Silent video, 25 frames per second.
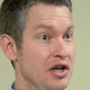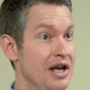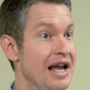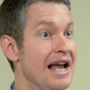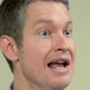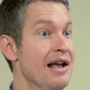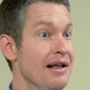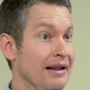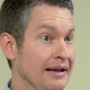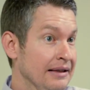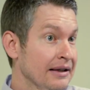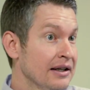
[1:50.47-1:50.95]

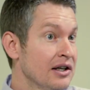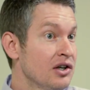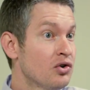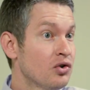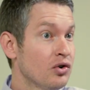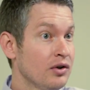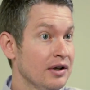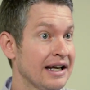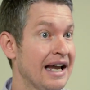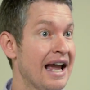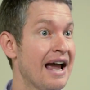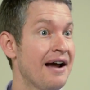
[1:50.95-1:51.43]

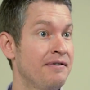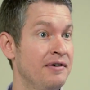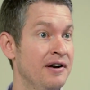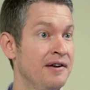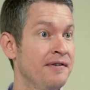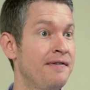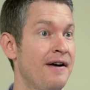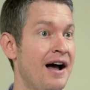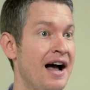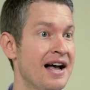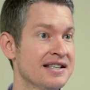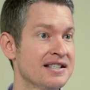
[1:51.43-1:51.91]
Literally every
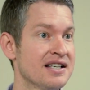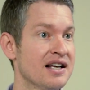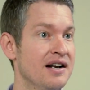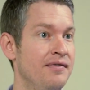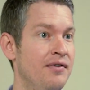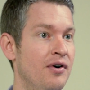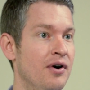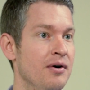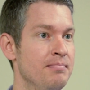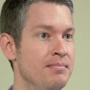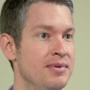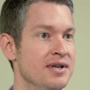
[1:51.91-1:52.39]
facet
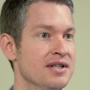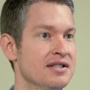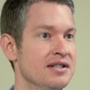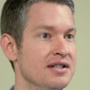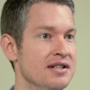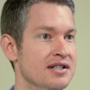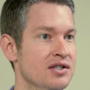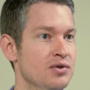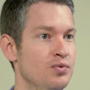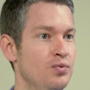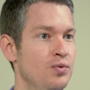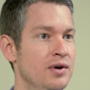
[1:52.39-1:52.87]
of our
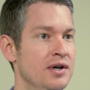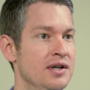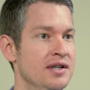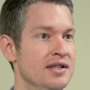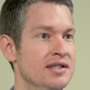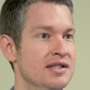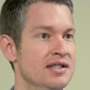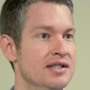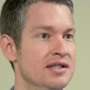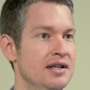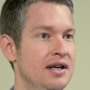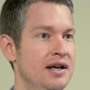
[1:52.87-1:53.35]
business
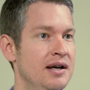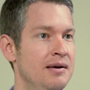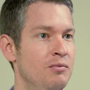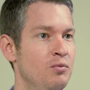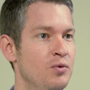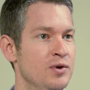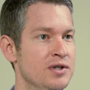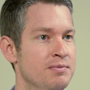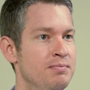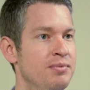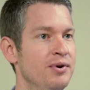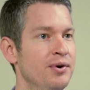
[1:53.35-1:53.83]
was
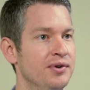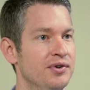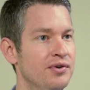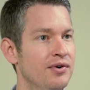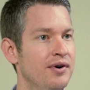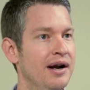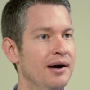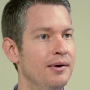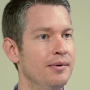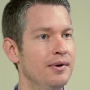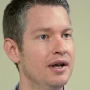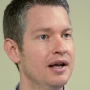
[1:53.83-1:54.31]
built
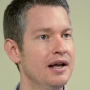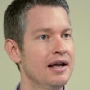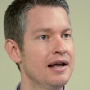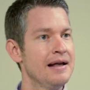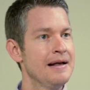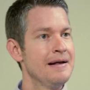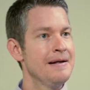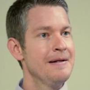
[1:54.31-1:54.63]
around it.